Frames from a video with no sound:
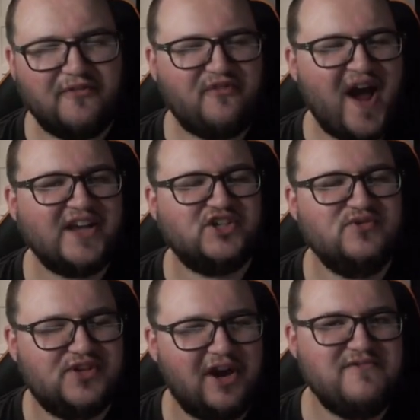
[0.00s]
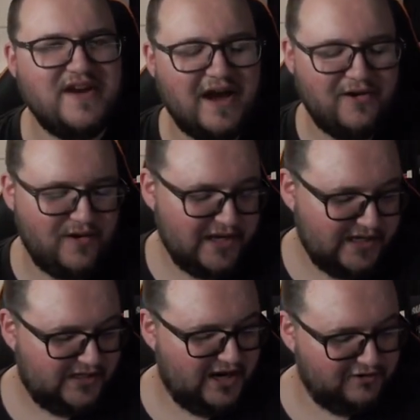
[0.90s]
the fact you don't know
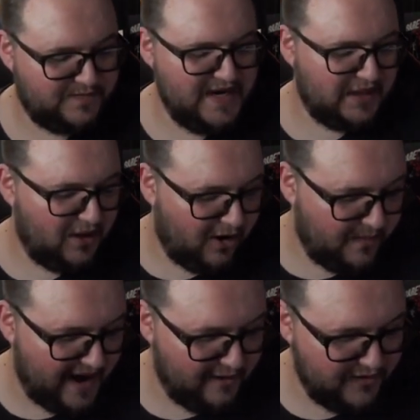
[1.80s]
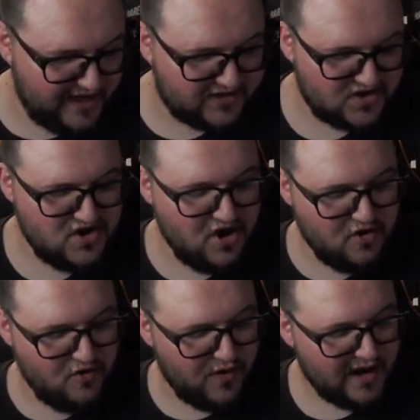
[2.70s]
tells me a lot about this
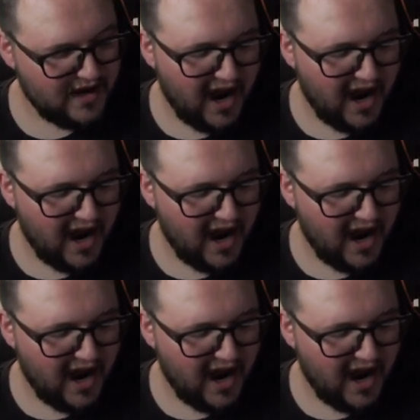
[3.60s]
new